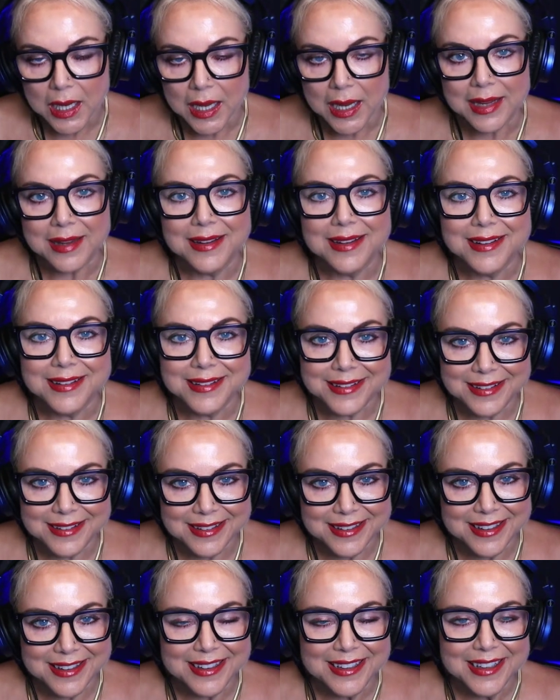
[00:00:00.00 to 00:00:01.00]
and
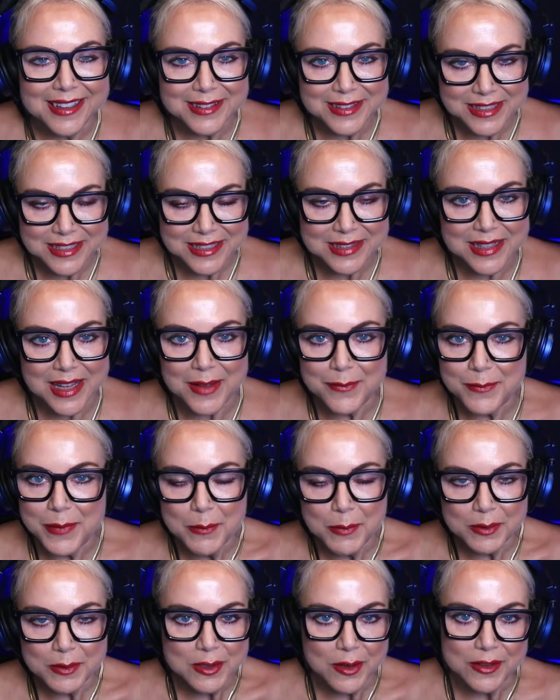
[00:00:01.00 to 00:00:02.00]
uh, and and
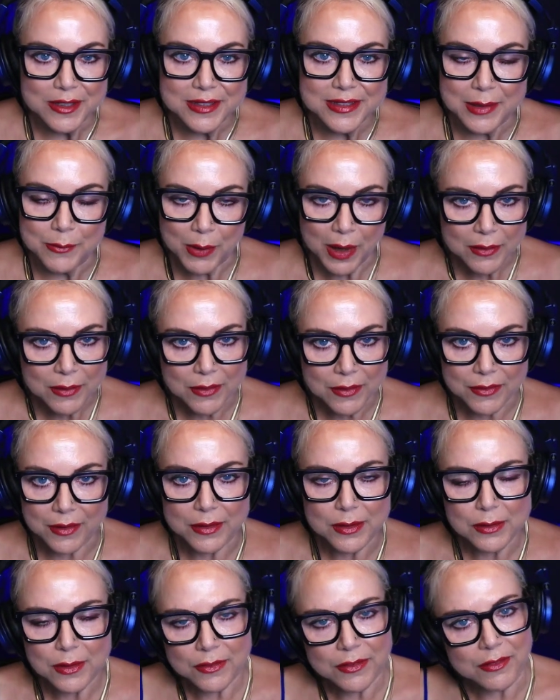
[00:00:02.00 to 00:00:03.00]
people started saying, "Wow, you have a
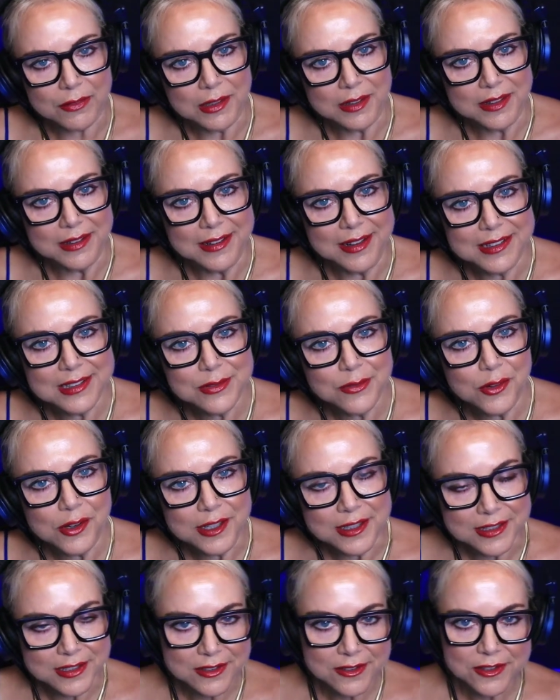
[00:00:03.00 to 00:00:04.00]
you have a really nice
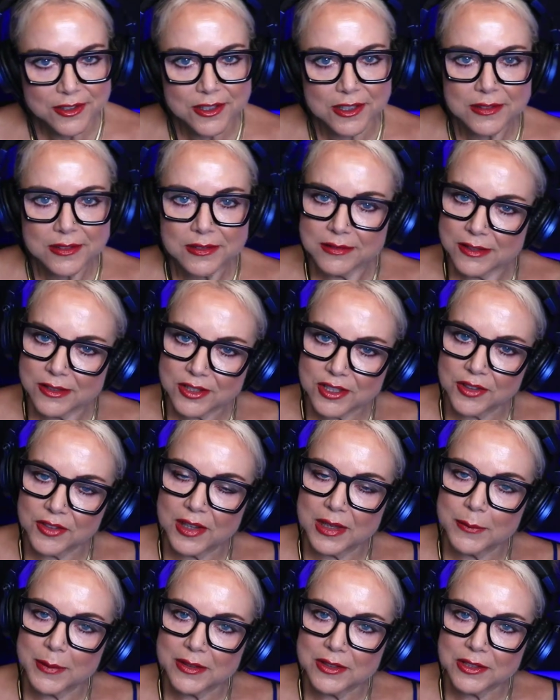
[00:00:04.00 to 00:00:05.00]
voice. You should you should
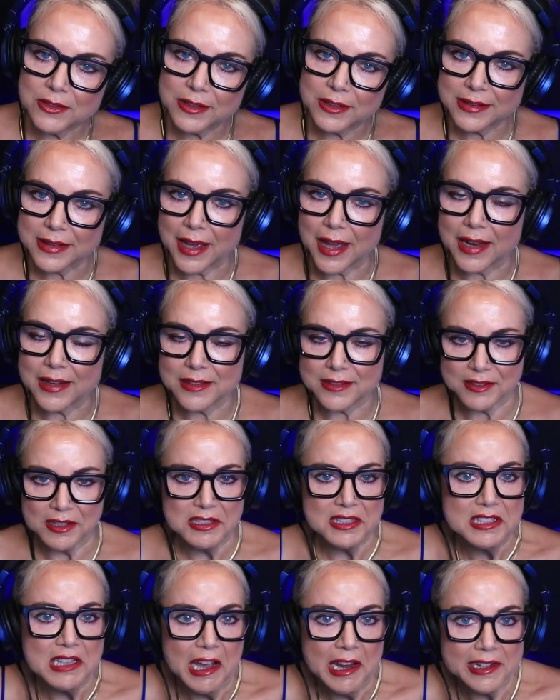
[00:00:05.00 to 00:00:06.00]
think about doing that as a
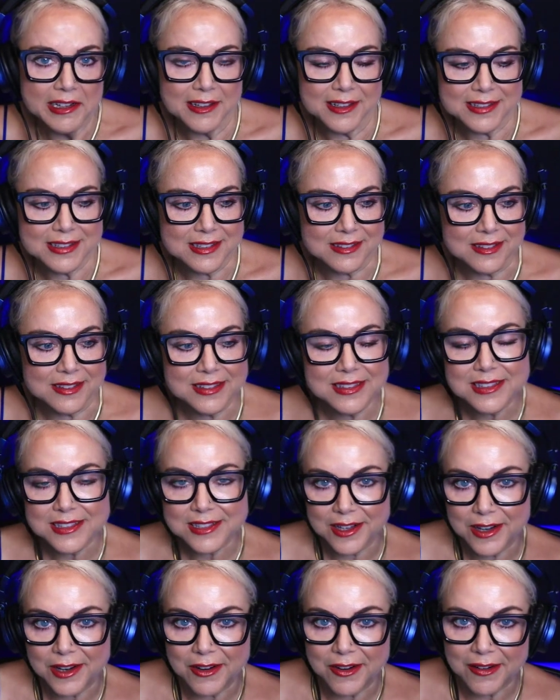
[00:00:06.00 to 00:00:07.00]
side hustle." And
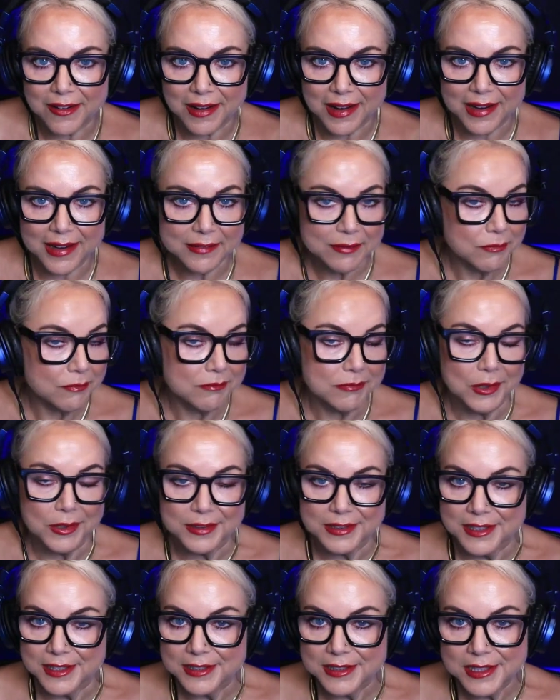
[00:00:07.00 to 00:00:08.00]
so I
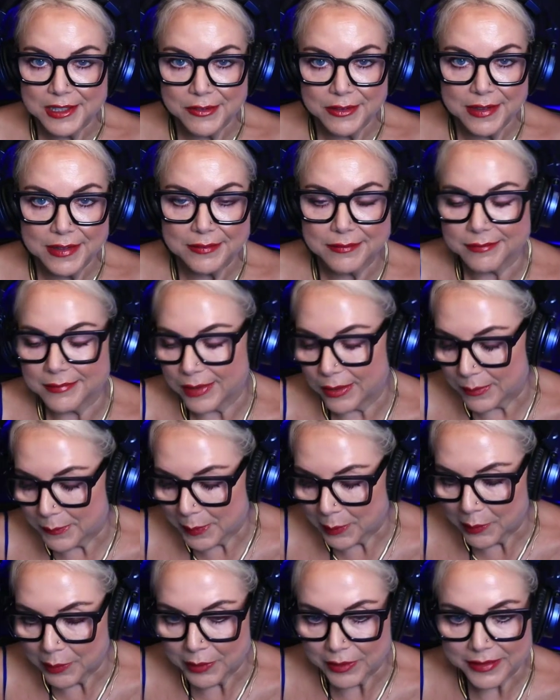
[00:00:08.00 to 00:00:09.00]
looked into it. Lo and
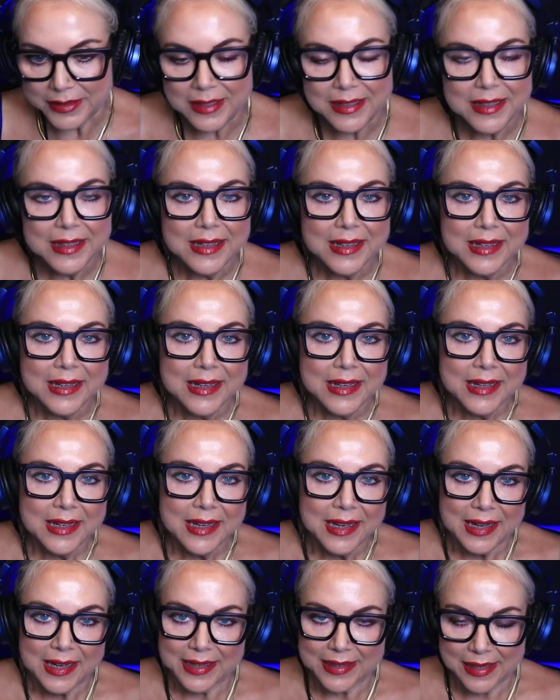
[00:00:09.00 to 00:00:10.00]
behold,
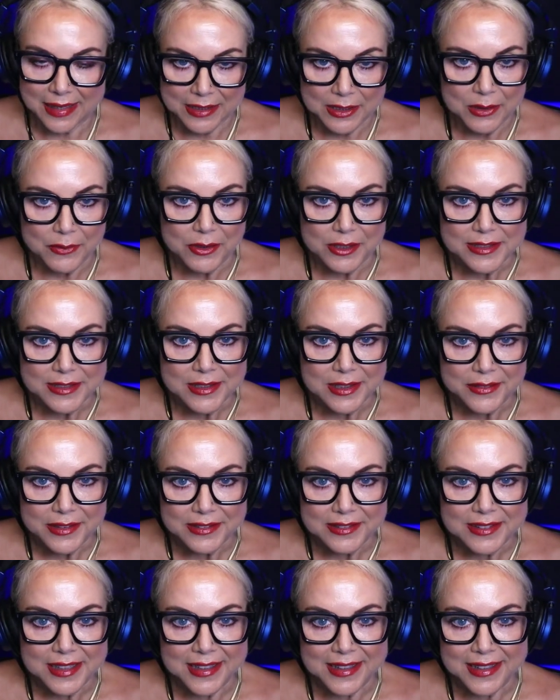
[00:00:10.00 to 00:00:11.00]
I got into
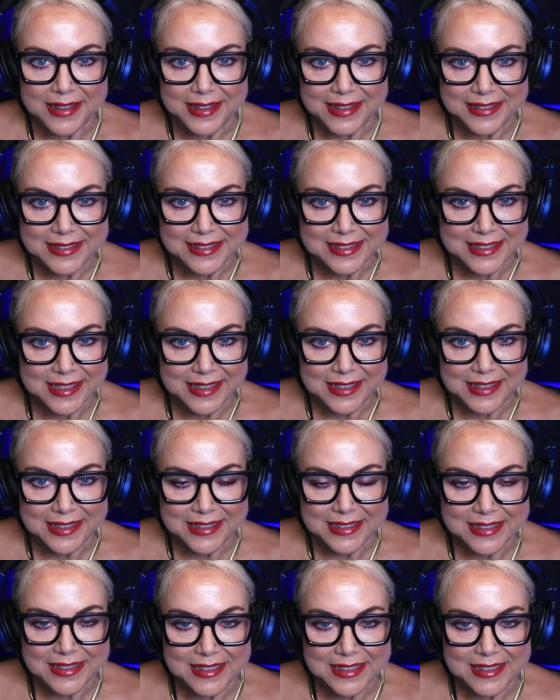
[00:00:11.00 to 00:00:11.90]
voiceover, and uh,